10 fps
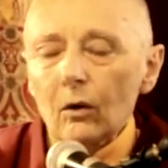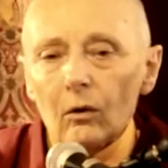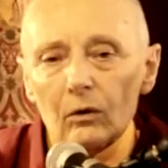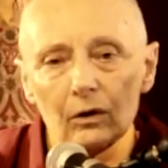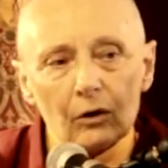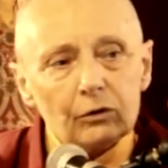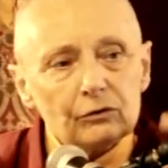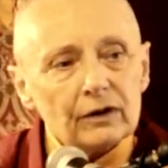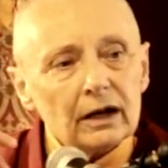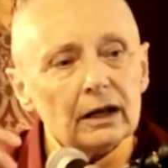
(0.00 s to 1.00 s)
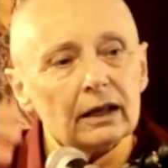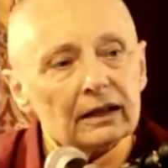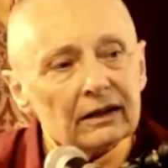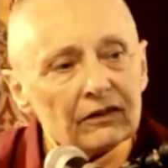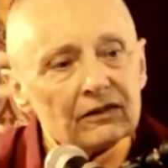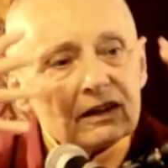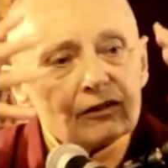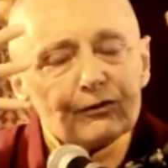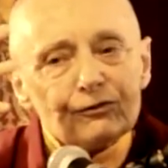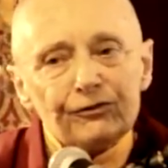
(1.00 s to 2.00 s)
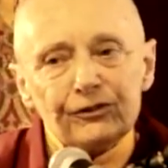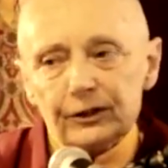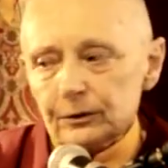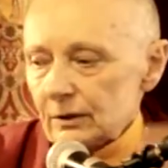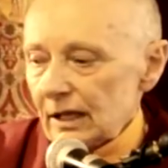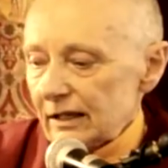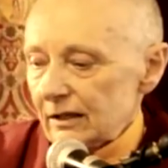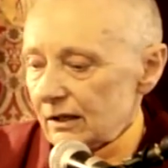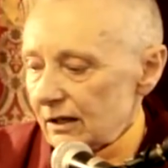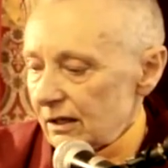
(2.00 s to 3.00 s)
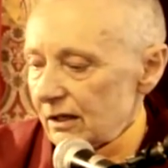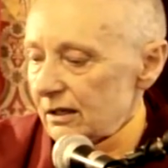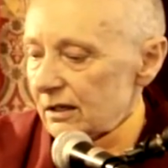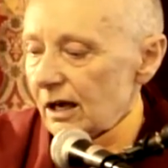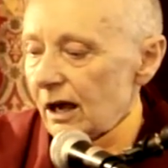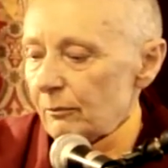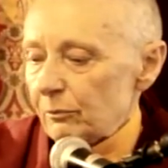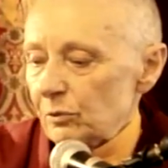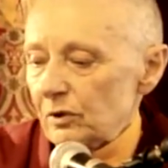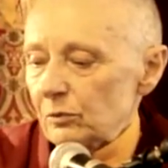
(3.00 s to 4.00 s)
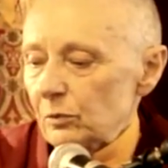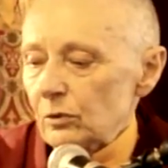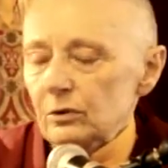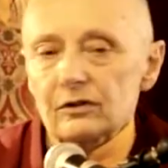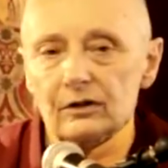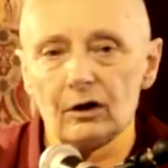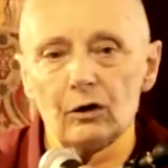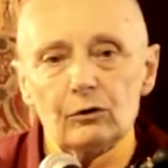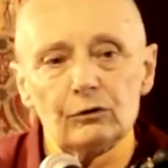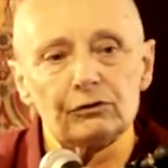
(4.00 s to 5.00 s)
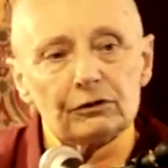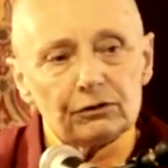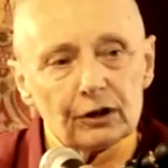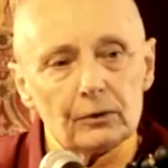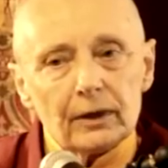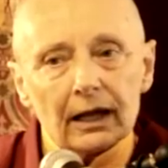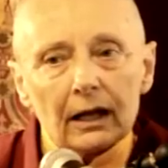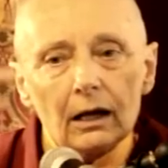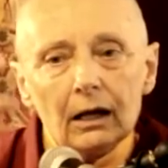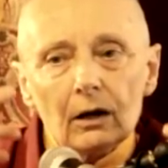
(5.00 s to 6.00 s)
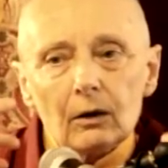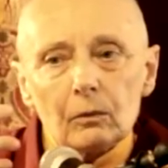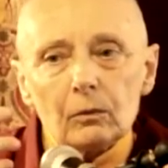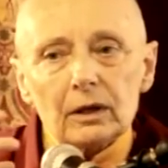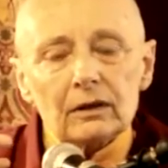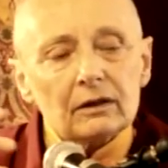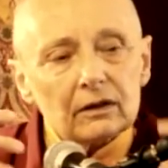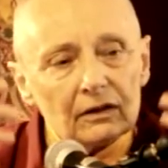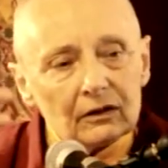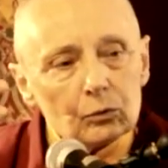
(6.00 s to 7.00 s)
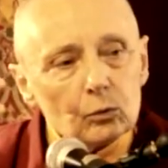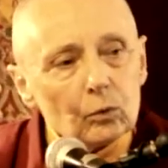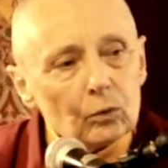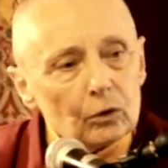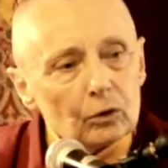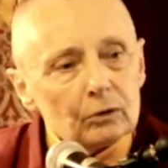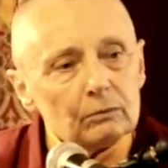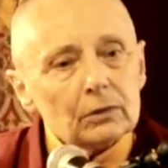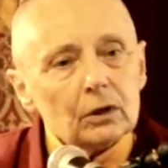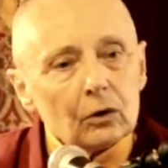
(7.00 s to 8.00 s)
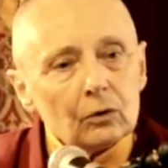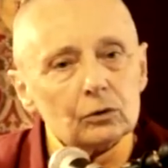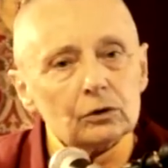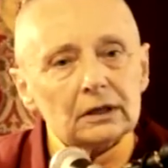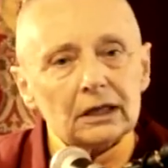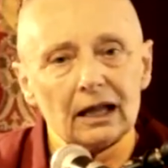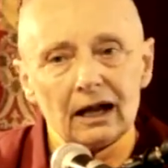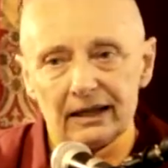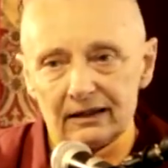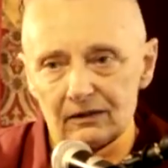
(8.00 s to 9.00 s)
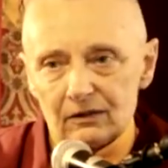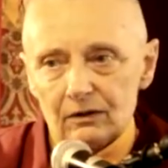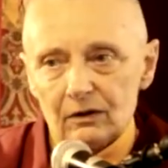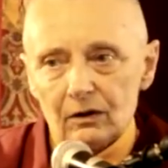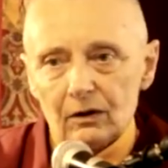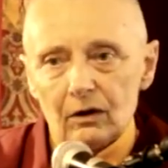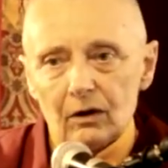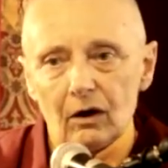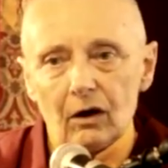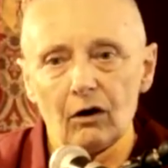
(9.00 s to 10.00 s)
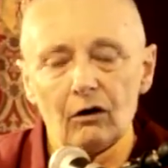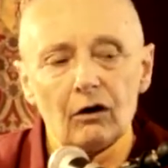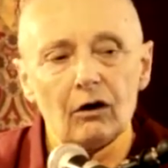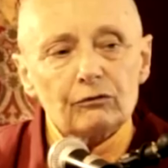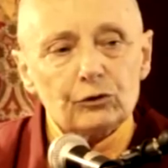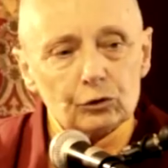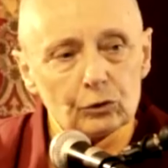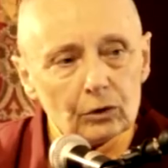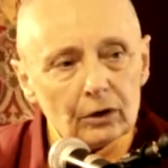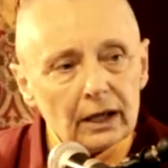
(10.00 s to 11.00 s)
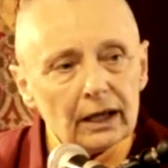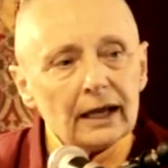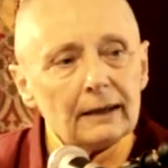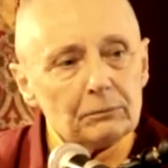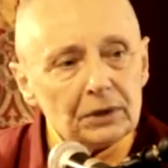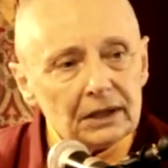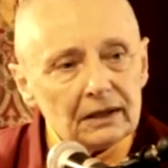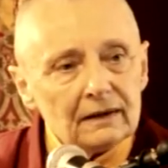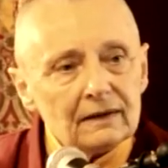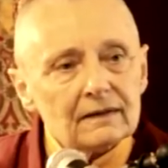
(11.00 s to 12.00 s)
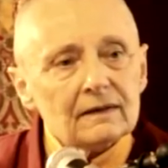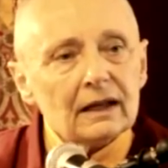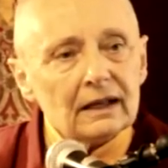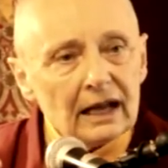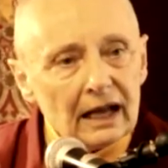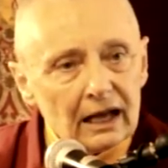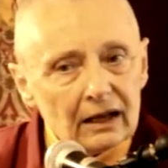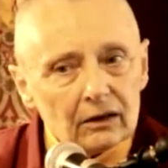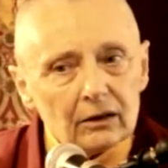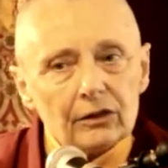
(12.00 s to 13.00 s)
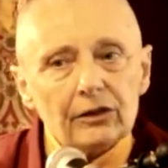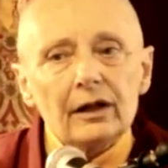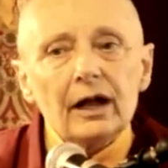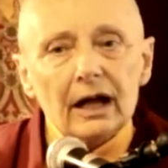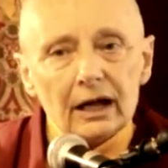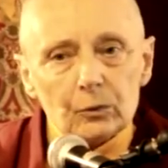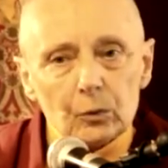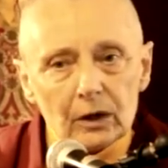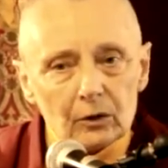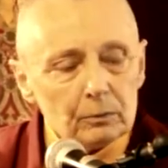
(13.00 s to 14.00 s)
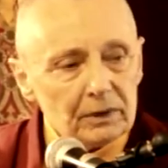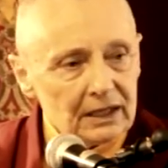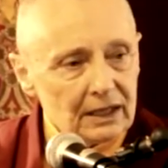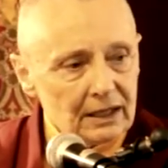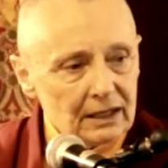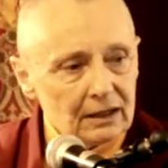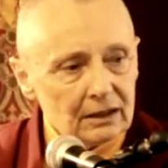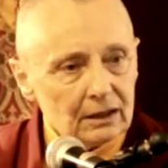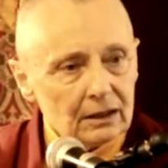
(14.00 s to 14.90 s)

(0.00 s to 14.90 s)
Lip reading: all over, just gets filled like a cup with water overflowing with this warm golden light of joy and peace and health and well-being.